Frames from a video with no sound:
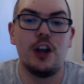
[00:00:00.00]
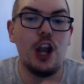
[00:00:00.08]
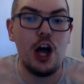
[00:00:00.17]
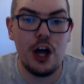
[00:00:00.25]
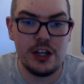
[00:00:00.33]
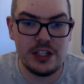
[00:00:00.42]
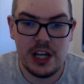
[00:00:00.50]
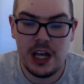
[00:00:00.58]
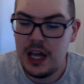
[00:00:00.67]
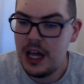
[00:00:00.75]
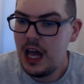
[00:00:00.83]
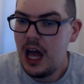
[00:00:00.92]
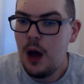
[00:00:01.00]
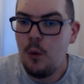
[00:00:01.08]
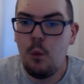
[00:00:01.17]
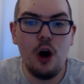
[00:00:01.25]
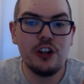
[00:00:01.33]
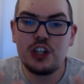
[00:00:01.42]
learned
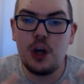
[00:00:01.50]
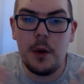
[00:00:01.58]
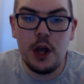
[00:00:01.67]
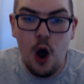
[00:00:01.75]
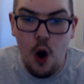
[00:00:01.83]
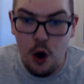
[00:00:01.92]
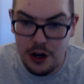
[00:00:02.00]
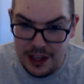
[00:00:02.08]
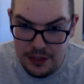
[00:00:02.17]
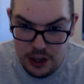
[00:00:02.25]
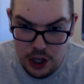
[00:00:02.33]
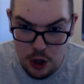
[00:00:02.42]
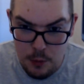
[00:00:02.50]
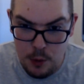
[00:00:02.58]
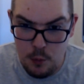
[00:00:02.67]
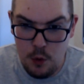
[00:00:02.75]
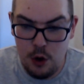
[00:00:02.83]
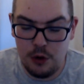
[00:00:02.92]
what's going on in the
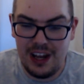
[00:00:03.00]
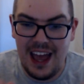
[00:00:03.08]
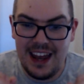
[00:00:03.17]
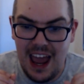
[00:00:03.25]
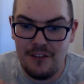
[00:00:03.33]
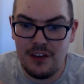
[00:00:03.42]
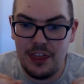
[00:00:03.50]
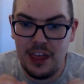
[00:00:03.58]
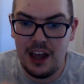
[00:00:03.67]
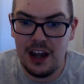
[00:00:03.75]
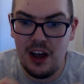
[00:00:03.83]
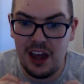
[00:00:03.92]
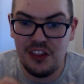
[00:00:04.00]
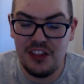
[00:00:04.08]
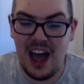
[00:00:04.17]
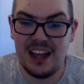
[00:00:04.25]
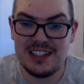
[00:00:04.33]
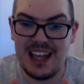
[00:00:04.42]
human world and everything like
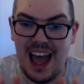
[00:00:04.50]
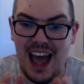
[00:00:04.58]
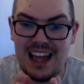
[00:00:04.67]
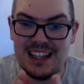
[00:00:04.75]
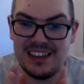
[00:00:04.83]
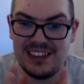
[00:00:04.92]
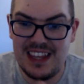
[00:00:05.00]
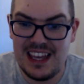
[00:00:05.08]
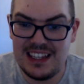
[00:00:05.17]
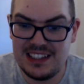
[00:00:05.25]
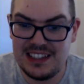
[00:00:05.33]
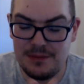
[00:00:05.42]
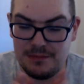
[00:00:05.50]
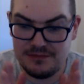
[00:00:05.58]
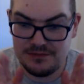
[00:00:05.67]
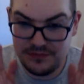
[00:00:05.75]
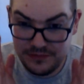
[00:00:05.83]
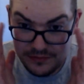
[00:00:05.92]
that. And this
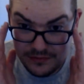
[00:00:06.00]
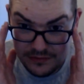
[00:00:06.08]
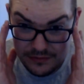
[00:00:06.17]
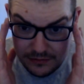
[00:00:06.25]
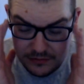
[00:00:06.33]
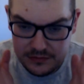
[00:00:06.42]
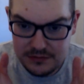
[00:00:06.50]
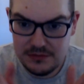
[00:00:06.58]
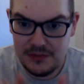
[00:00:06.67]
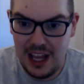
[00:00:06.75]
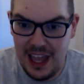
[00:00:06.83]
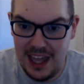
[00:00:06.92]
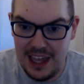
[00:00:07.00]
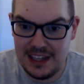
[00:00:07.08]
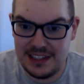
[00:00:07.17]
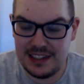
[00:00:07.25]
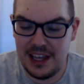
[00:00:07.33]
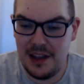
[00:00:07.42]

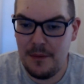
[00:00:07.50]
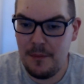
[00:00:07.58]
is